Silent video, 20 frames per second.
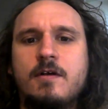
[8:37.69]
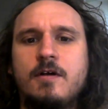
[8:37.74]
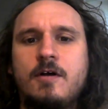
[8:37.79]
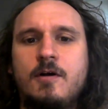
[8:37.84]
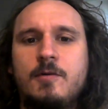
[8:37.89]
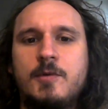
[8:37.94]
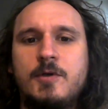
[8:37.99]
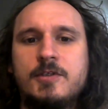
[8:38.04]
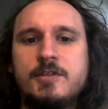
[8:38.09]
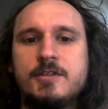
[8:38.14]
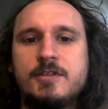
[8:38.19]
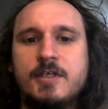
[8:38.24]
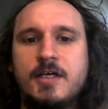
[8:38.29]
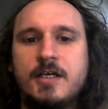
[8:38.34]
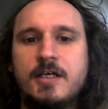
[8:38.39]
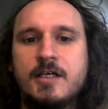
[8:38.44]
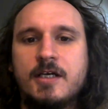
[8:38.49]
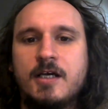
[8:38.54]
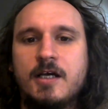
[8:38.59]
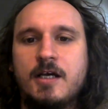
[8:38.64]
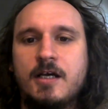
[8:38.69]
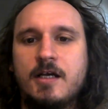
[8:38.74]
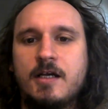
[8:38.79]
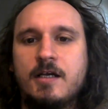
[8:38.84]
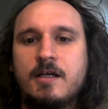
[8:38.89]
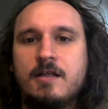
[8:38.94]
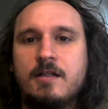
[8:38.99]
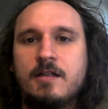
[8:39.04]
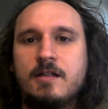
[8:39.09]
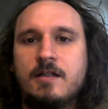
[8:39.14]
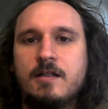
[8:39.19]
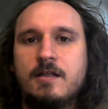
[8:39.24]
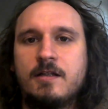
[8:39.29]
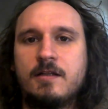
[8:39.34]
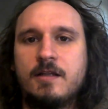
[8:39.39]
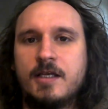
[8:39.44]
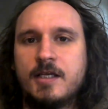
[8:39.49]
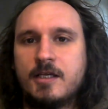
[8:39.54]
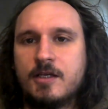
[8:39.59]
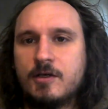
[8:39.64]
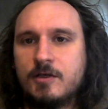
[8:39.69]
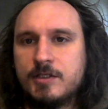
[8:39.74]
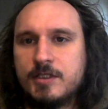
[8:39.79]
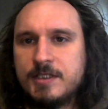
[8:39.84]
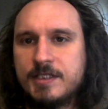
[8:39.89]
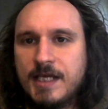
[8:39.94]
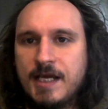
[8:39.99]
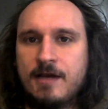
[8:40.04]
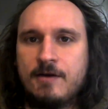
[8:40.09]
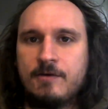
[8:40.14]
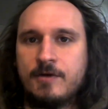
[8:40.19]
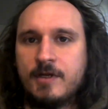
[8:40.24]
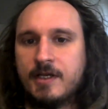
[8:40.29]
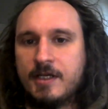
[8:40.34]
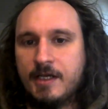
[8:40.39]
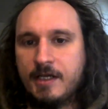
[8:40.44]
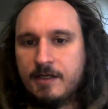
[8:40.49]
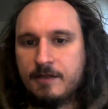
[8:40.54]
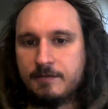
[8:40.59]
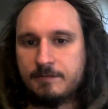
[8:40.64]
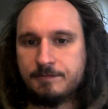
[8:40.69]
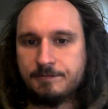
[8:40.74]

almost like it goes down again.